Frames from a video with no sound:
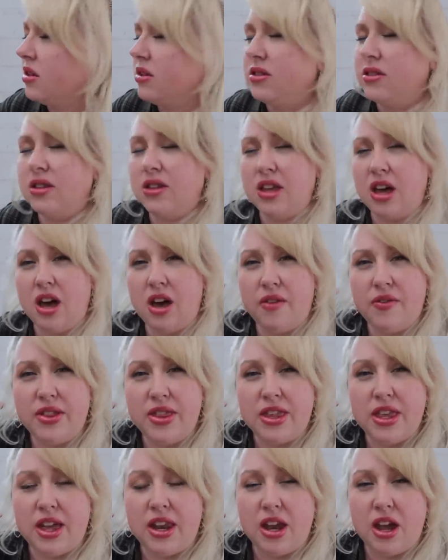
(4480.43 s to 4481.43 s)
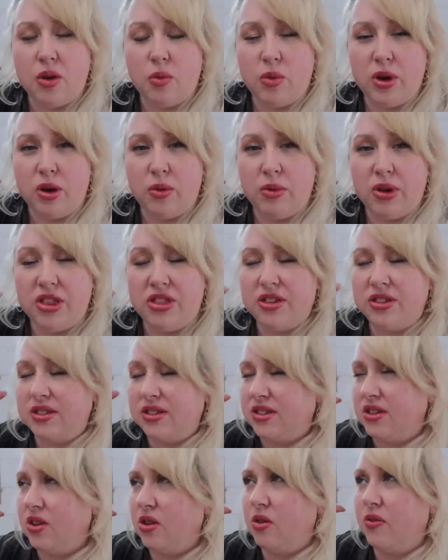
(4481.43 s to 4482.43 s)
So the oven that I went with,
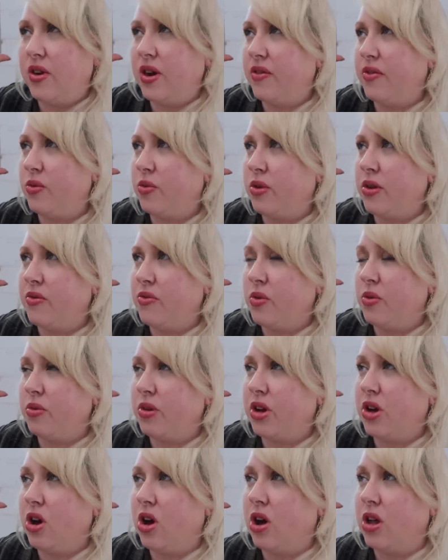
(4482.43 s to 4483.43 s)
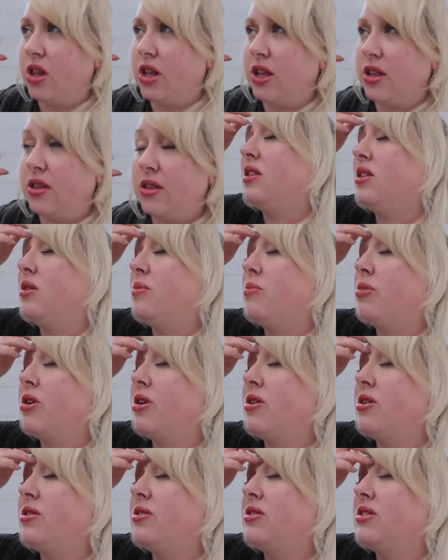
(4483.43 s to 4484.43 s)
stove oven, whatever we want to call it, the
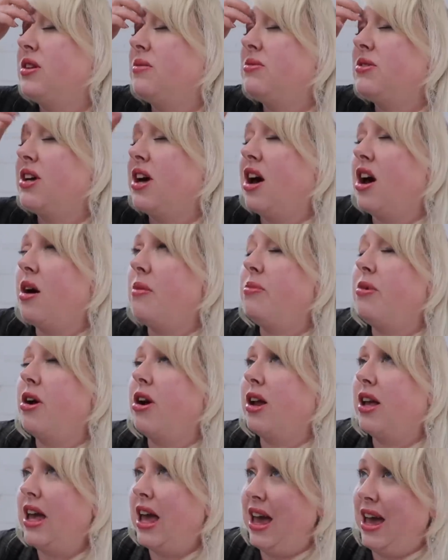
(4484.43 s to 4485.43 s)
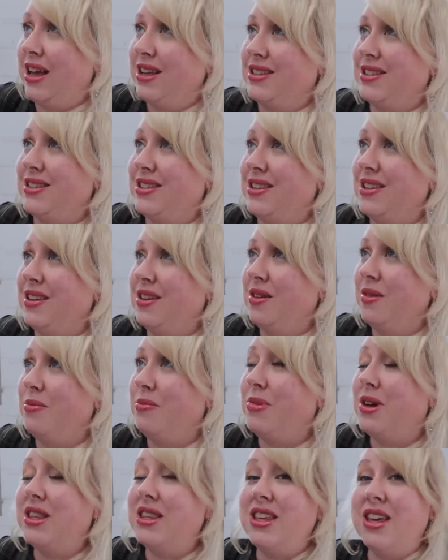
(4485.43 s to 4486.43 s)
burners up top are gas, yeah. Hmm.
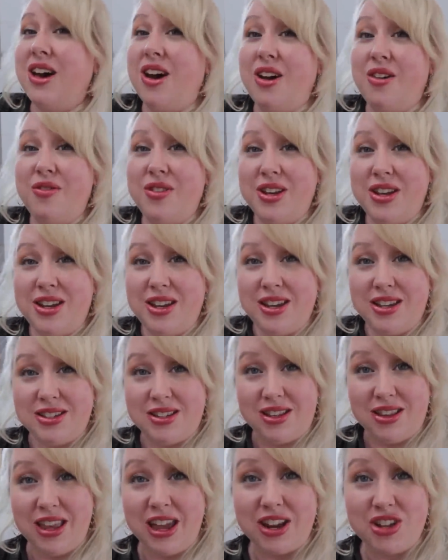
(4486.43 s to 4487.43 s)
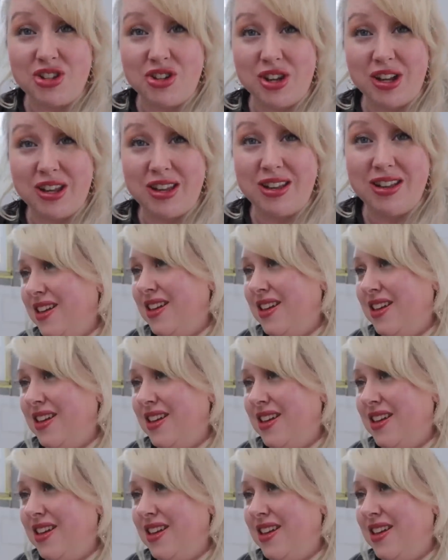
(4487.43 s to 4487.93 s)
but the oven is electric.